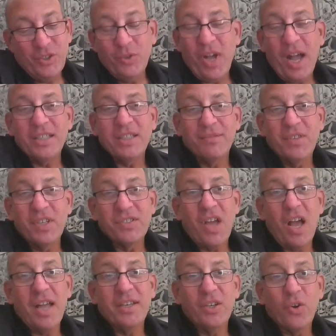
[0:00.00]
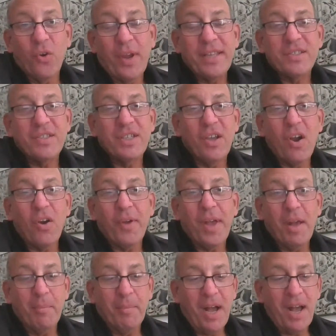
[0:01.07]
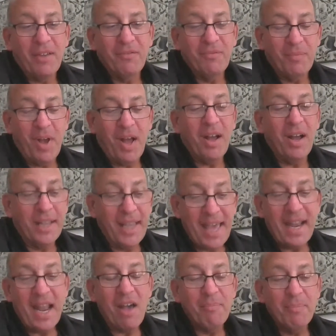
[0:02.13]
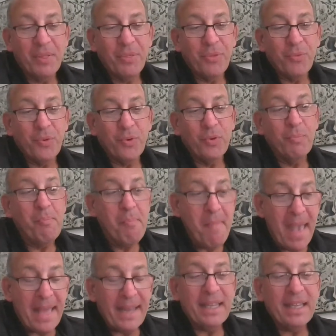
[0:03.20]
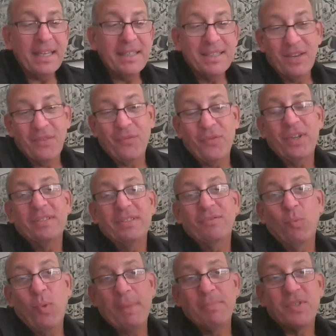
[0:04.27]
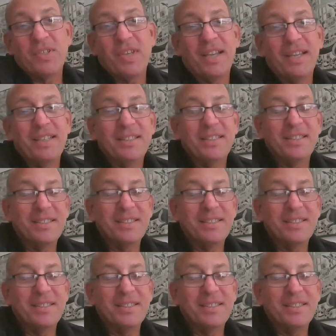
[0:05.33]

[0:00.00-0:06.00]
you guys have designed a great CRM. I've been through many different website